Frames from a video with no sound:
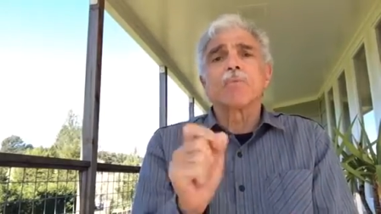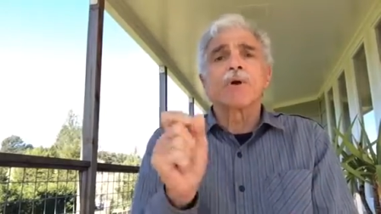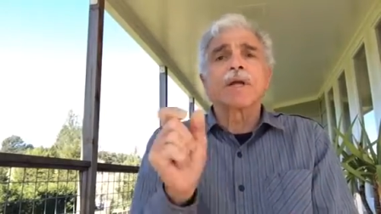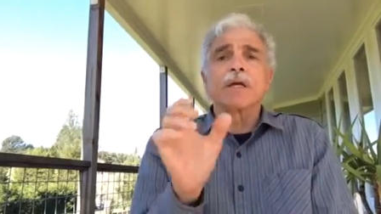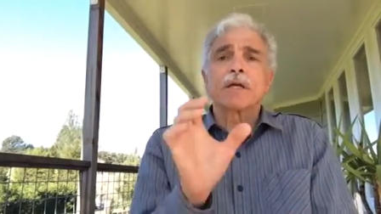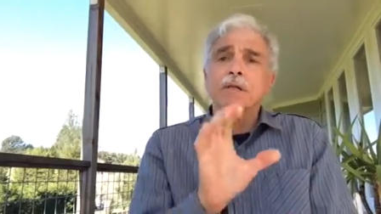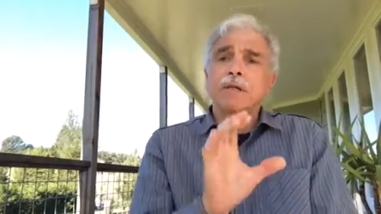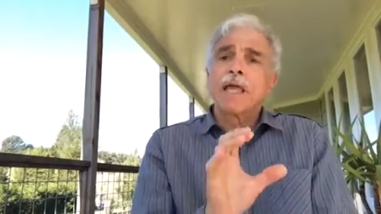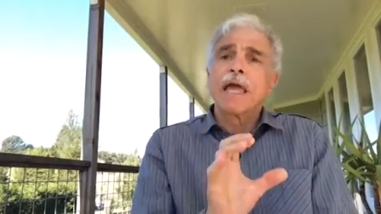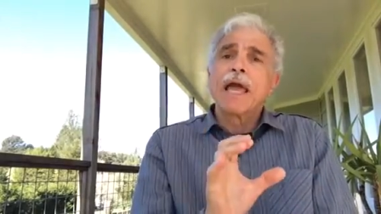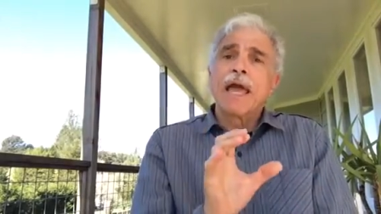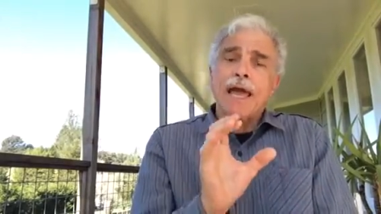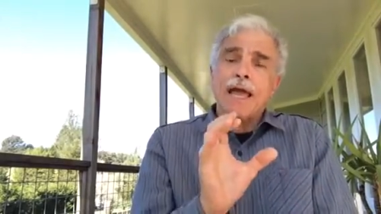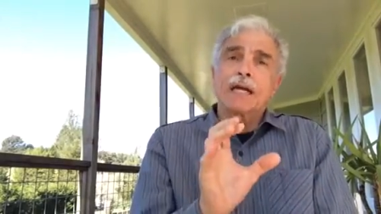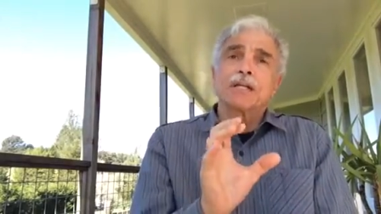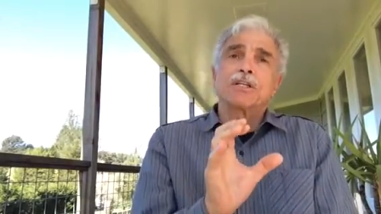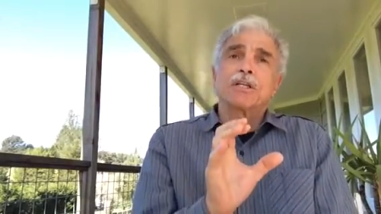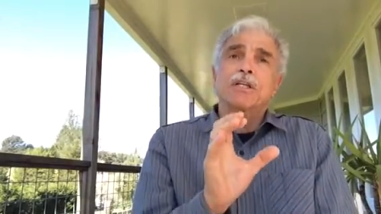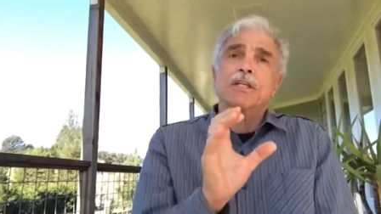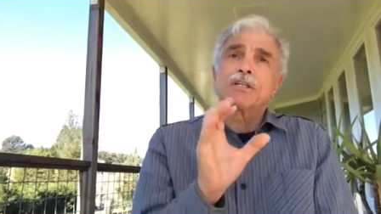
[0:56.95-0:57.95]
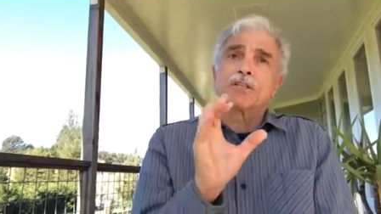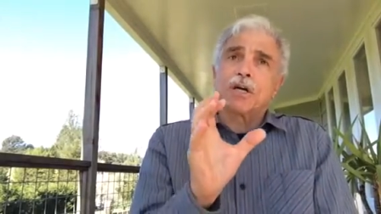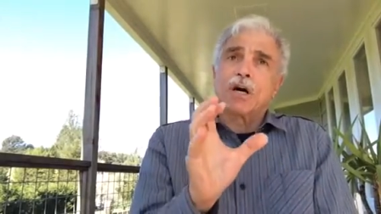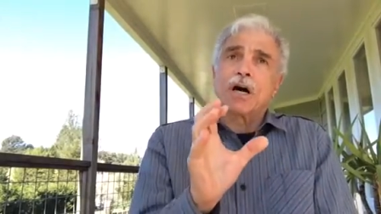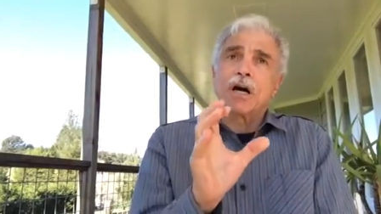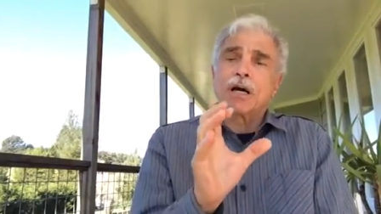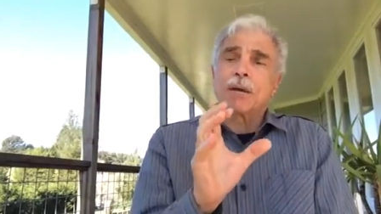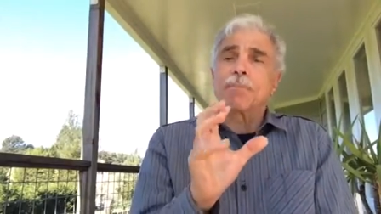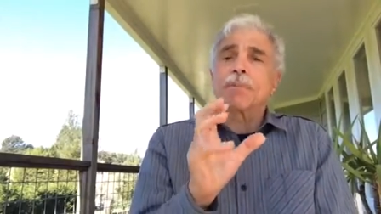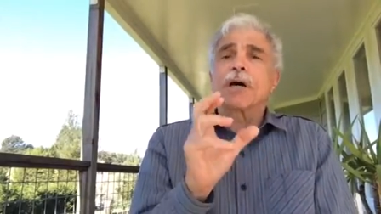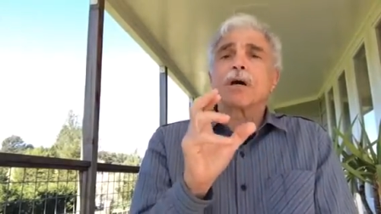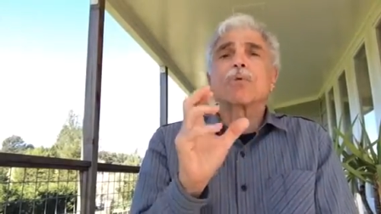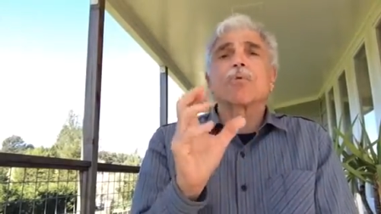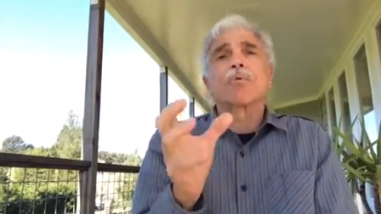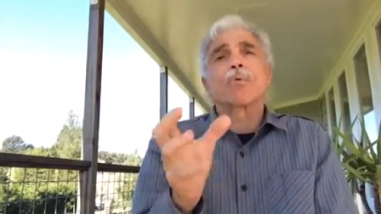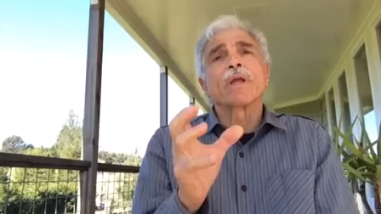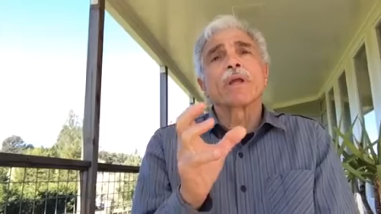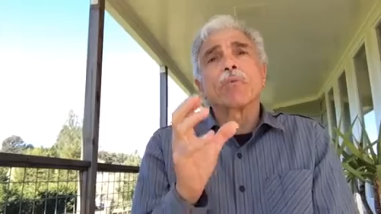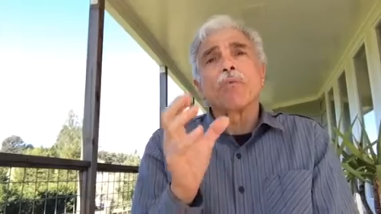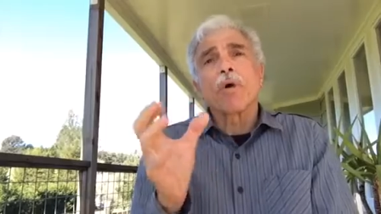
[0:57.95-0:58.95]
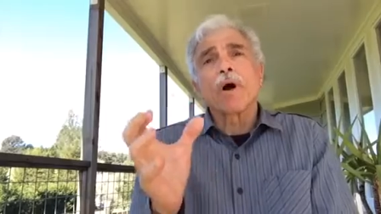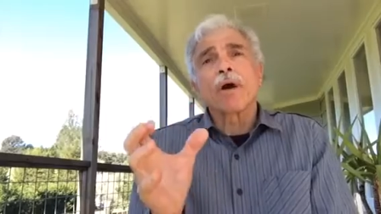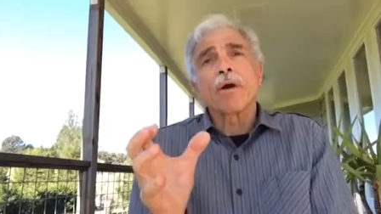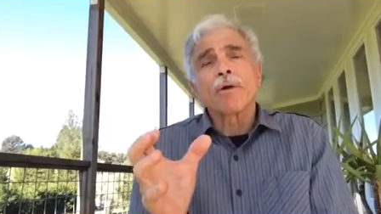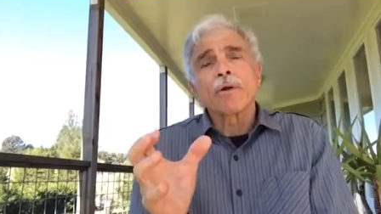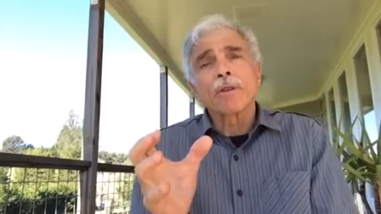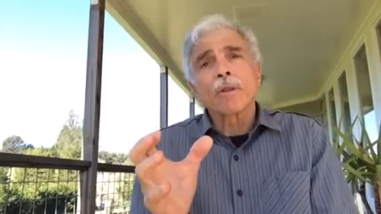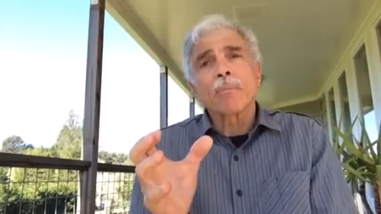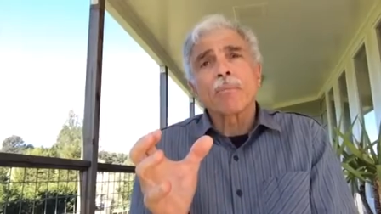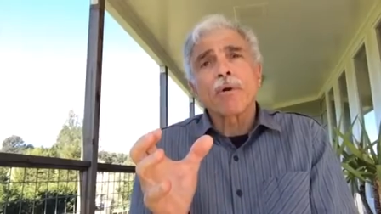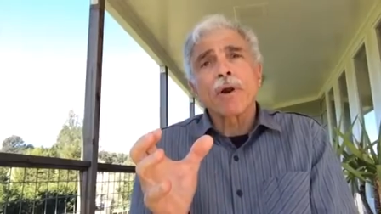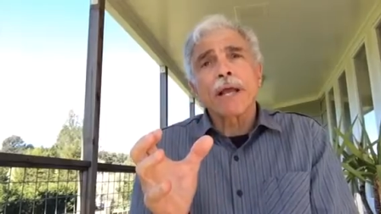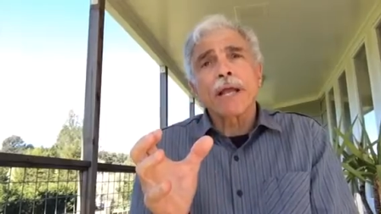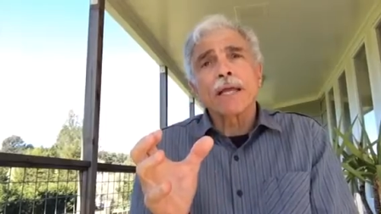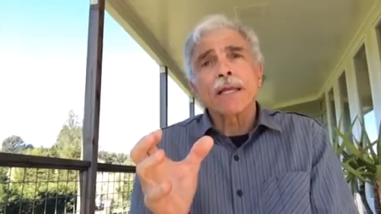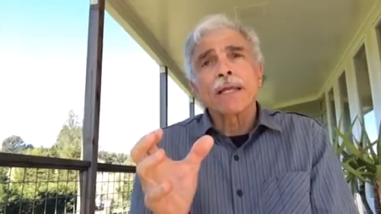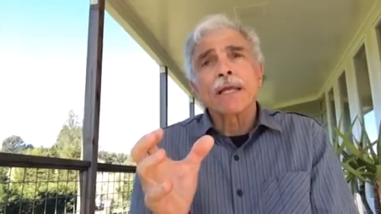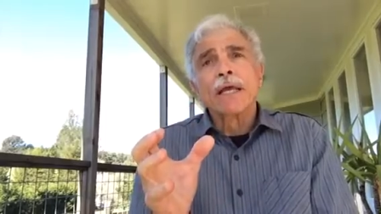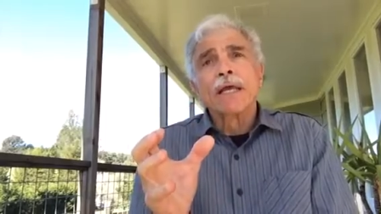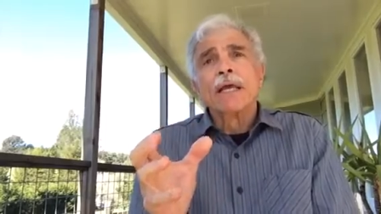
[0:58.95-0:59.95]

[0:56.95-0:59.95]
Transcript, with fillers: We can actually talk about rewiring the brain.